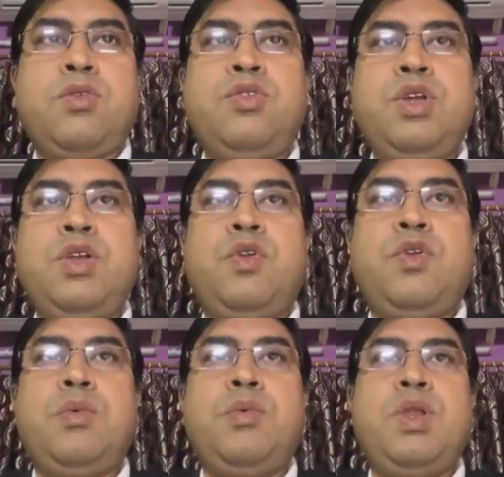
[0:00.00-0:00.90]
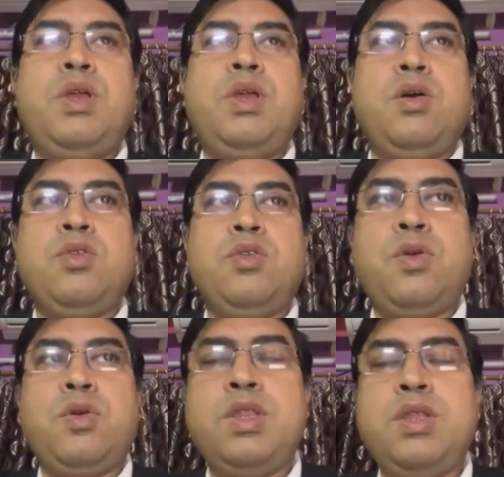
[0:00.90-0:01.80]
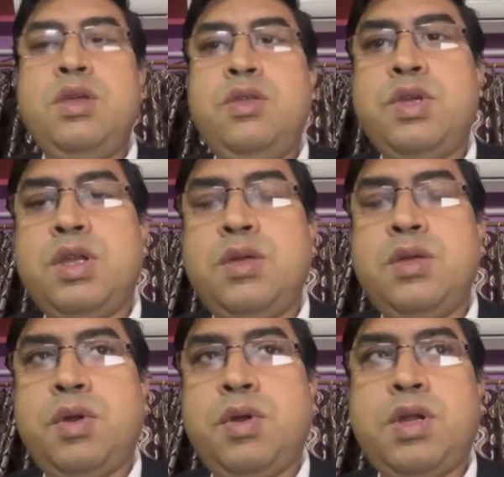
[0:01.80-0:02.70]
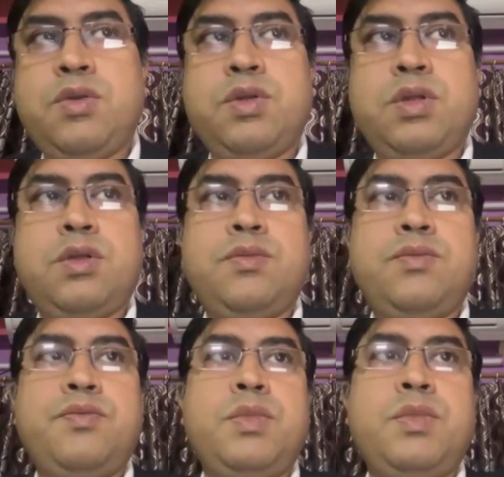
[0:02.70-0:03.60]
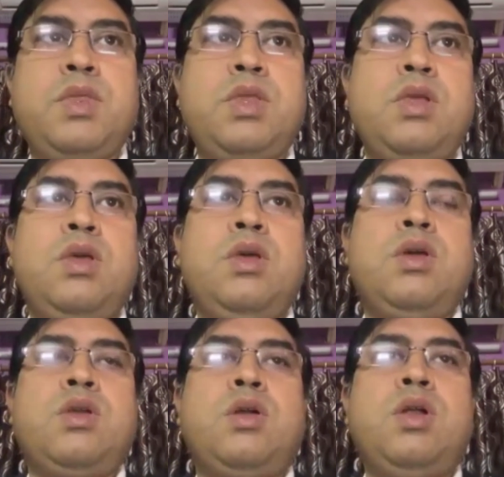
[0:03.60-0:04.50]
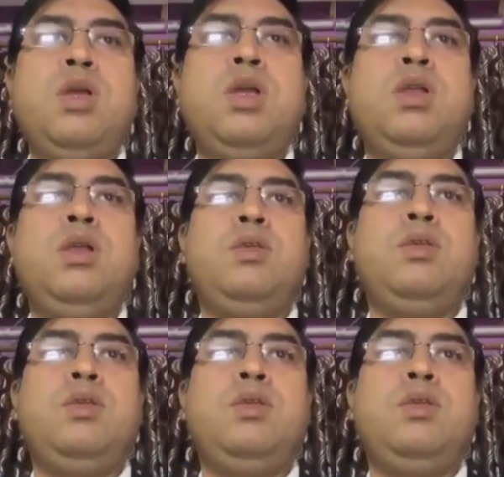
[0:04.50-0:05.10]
are crucial for preventing or slowing the CKD progression. Chronic kidney